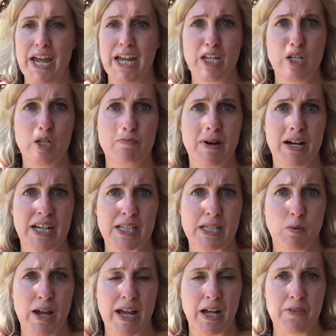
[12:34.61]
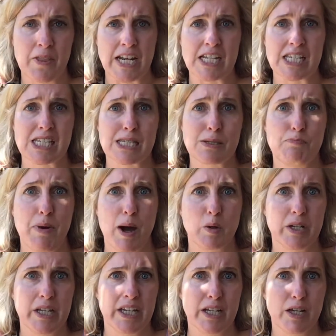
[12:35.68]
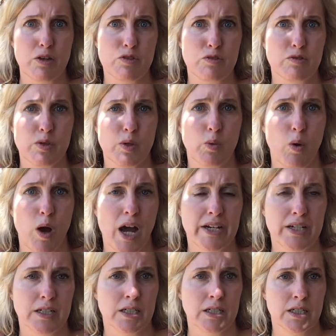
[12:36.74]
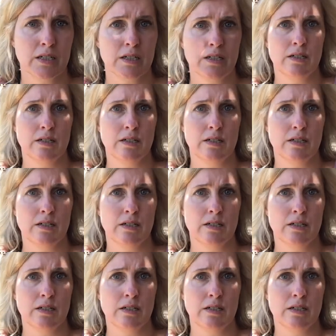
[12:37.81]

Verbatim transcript: big, humongous whale that is spouting through the water.